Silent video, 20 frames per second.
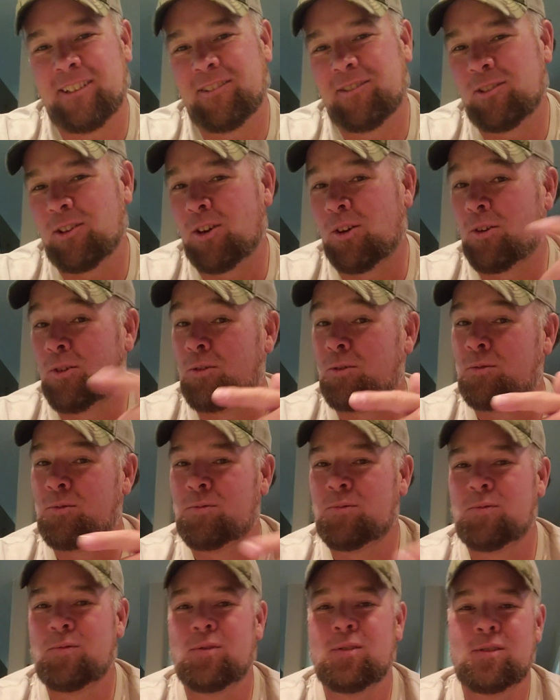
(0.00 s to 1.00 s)
So
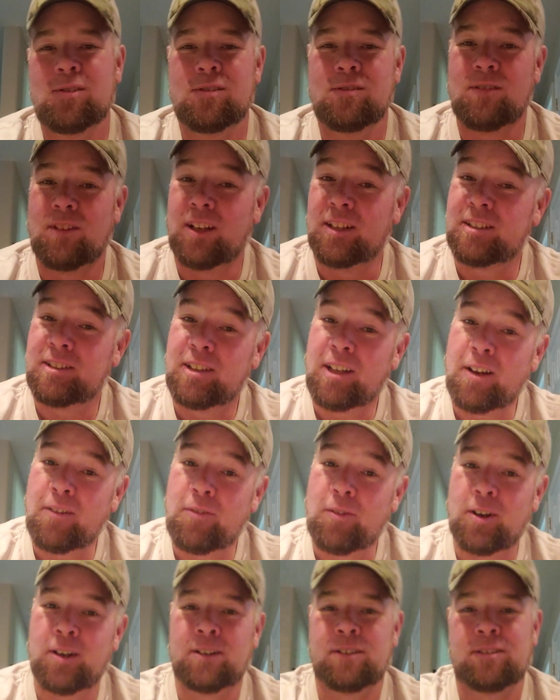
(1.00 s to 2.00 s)
it's
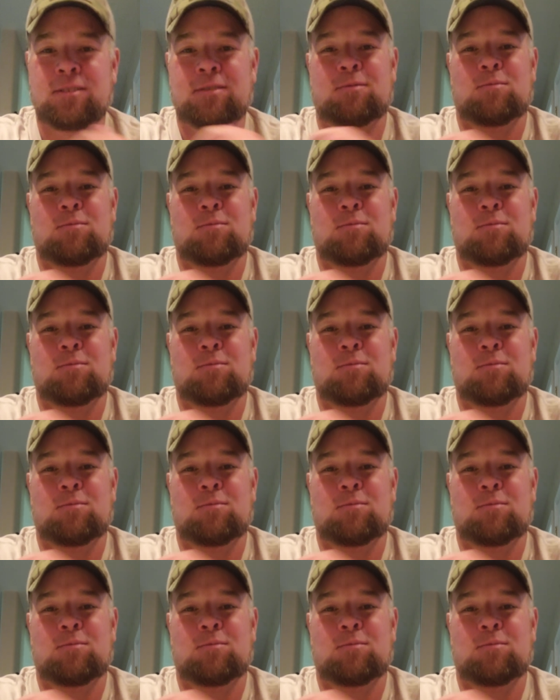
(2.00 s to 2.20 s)
different,